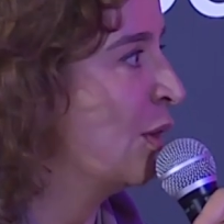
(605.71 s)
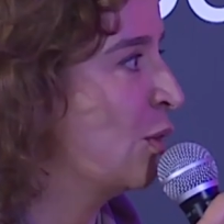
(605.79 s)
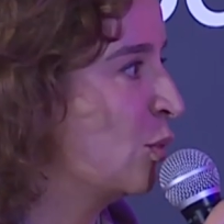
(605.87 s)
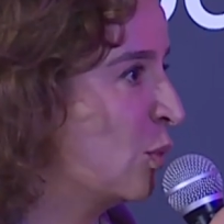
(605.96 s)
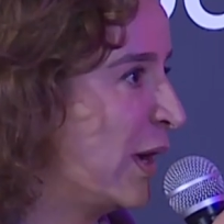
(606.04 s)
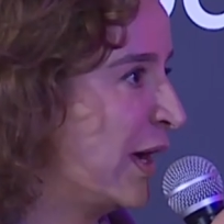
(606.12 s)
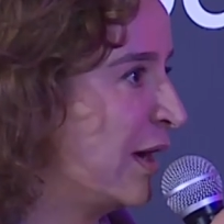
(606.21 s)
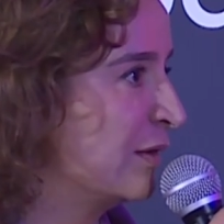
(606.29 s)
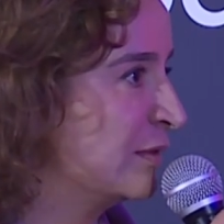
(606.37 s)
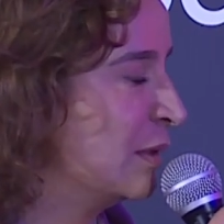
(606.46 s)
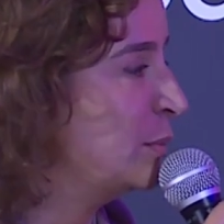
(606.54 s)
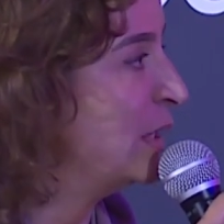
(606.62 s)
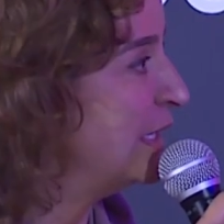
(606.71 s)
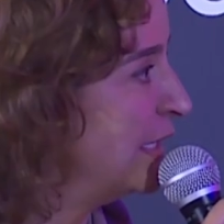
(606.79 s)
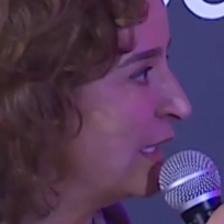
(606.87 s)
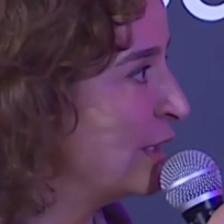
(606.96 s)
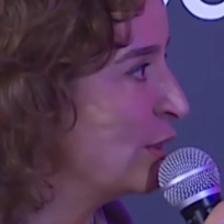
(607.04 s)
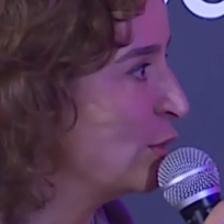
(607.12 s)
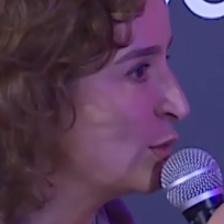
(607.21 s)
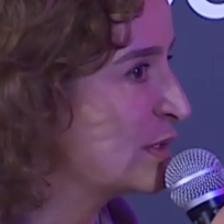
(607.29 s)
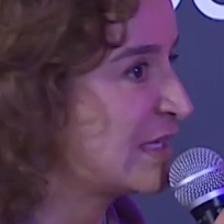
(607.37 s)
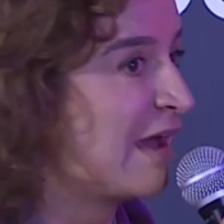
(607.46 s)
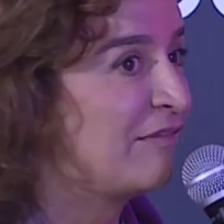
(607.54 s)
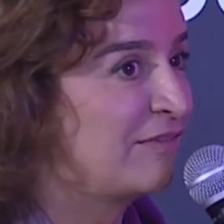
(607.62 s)
where the building
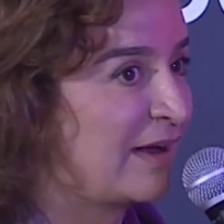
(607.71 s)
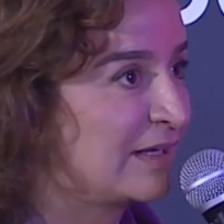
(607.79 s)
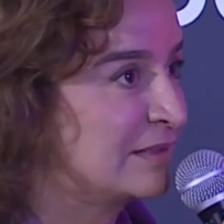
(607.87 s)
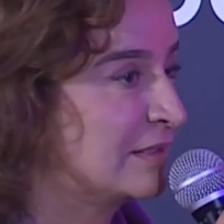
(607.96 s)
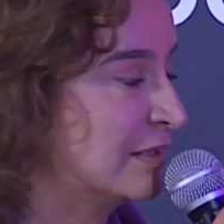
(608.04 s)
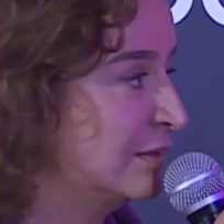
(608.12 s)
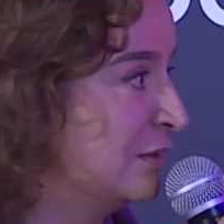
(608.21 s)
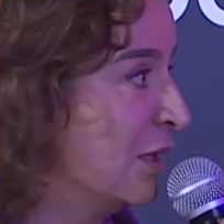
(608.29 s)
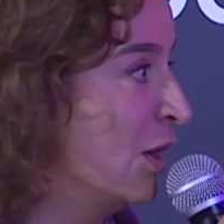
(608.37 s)
use affected